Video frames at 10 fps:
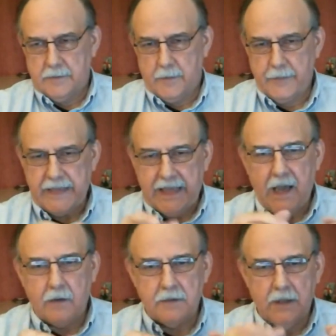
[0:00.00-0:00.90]
pick
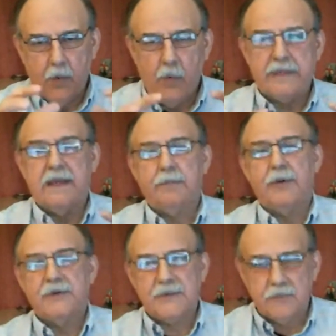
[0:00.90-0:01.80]
out what that
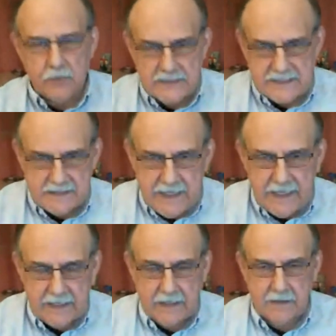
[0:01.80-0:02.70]
person was
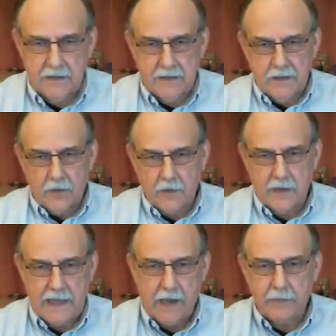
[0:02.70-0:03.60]
thinking or
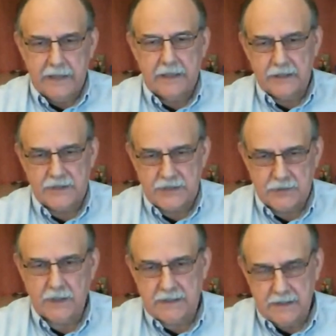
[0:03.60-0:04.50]
how they
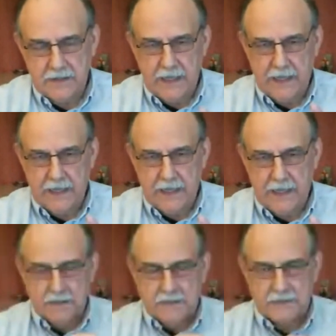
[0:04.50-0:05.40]
constructed that.
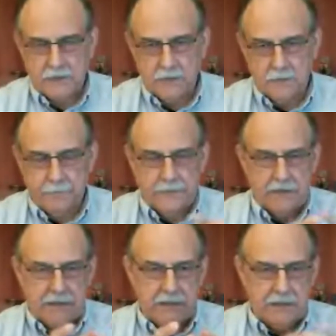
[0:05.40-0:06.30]
So
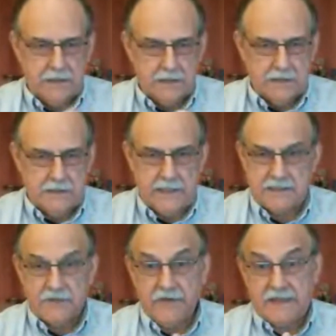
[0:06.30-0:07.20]

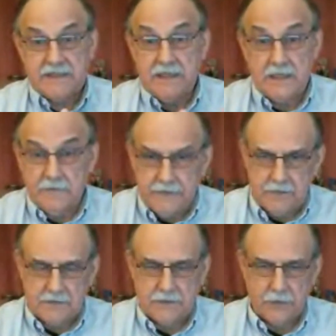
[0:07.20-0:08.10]
that's a fascinating
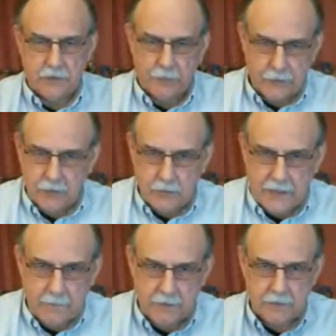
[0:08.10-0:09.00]
field. You're a
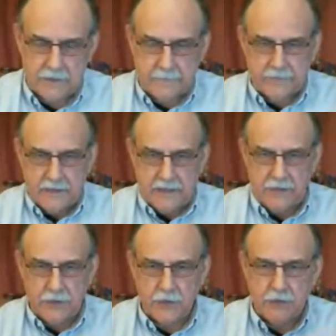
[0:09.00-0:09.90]
programmer, and
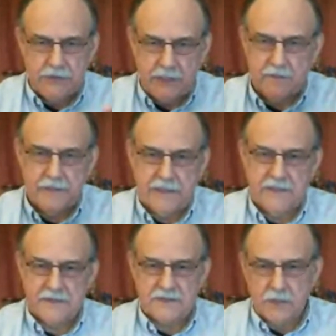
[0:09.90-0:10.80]
you're delving
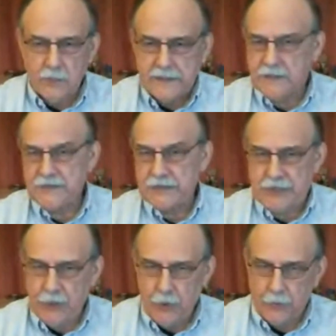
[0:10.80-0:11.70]
into someone else's
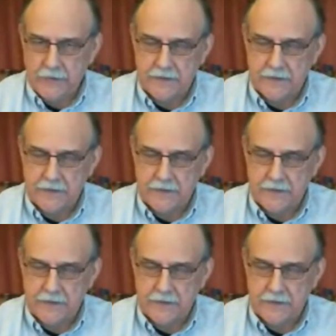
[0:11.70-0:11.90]
code.